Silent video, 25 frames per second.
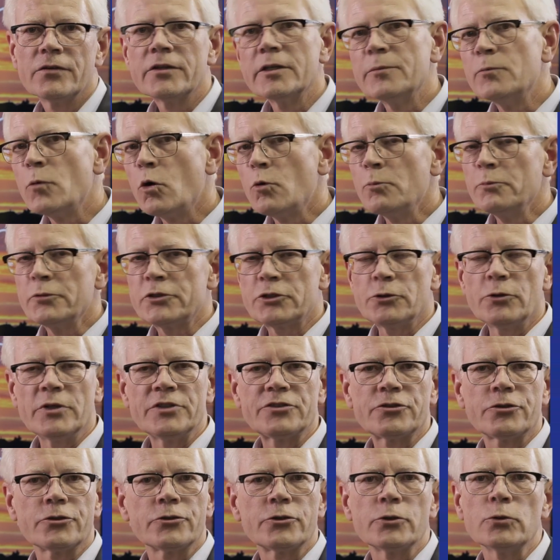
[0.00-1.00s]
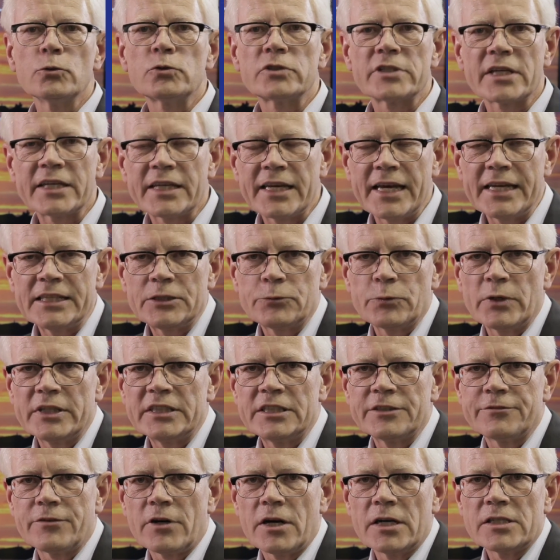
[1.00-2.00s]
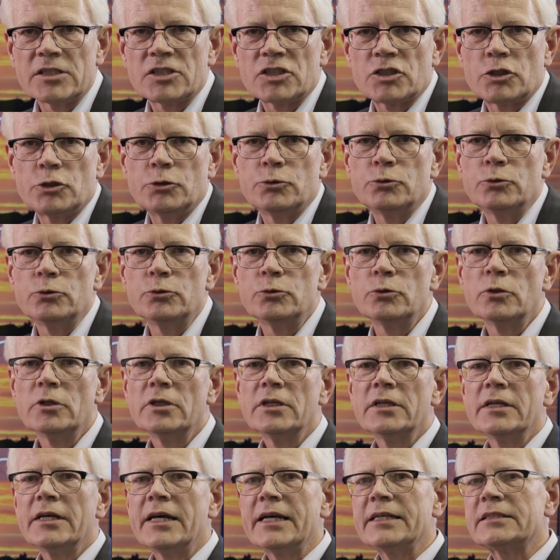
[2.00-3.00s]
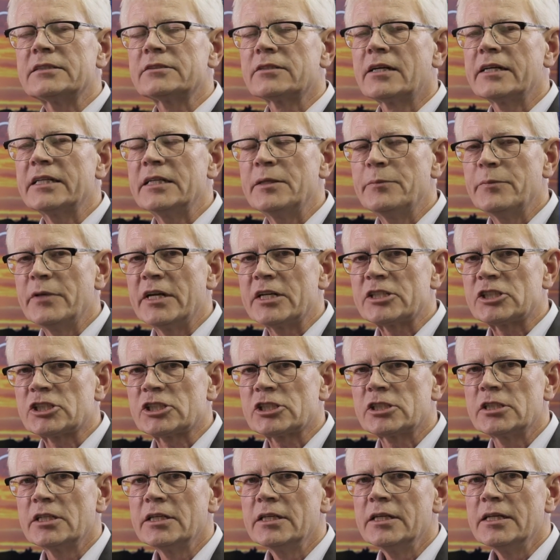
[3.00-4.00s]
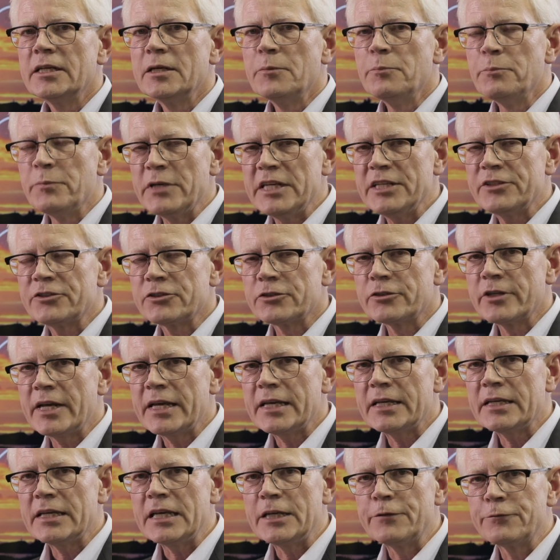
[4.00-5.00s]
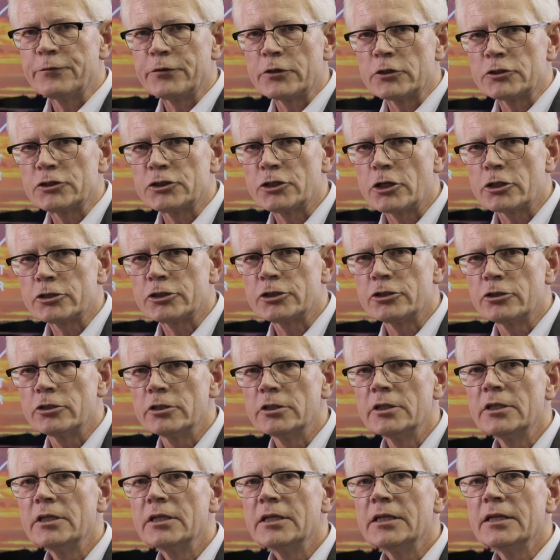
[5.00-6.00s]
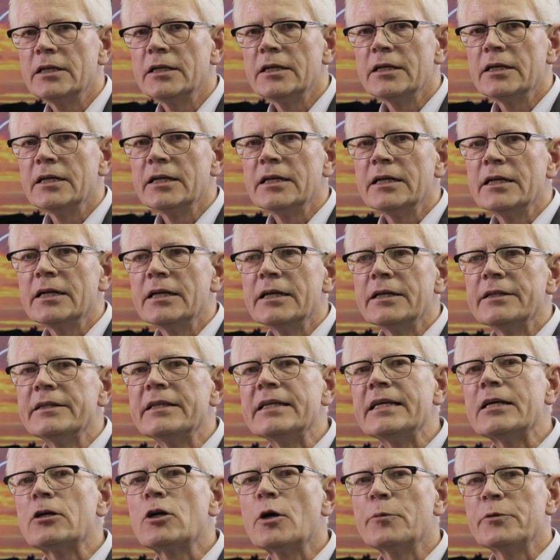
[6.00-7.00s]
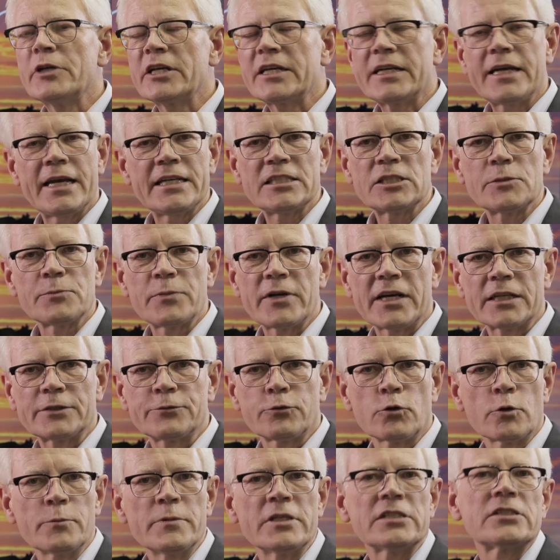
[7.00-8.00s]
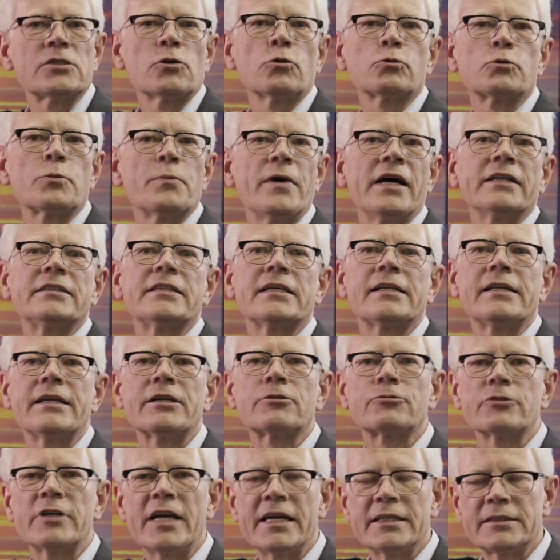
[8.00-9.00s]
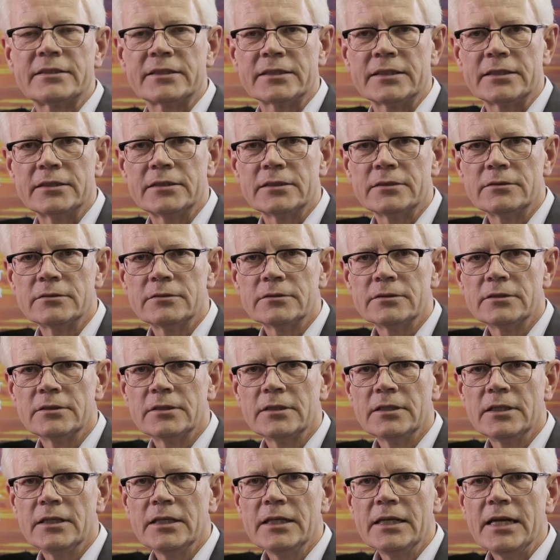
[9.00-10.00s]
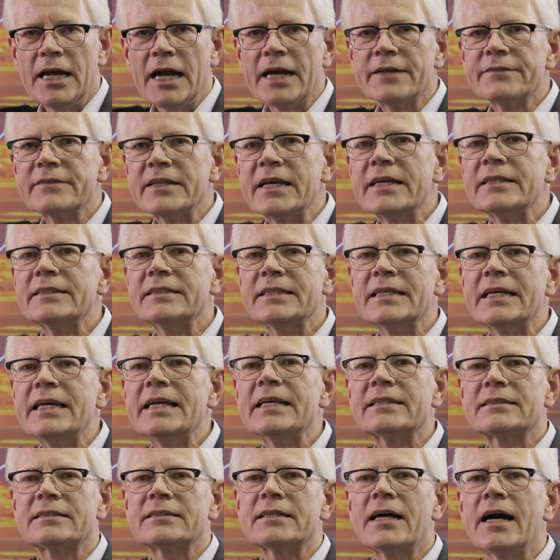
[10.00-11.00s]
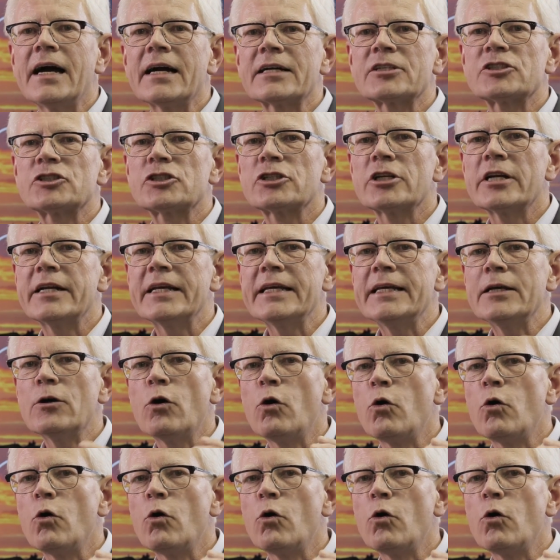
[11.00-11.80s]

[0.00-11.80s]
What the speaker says: The moment you introduce a gateway device to a Tiny Mesh metering infrastructure, the communication platform is automatically created. And then it actually